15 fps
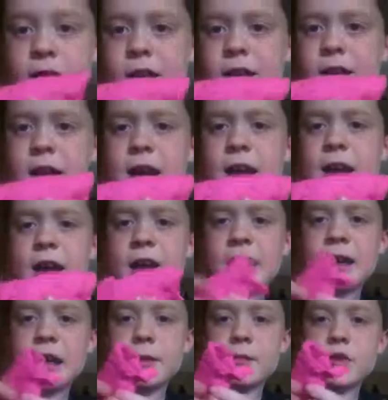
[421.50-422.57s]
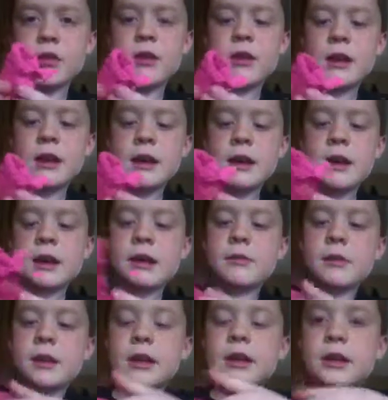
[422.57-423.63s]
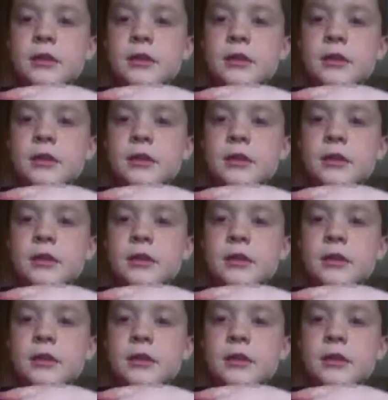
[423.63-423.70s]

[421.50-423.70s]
like any kind of animal. And what I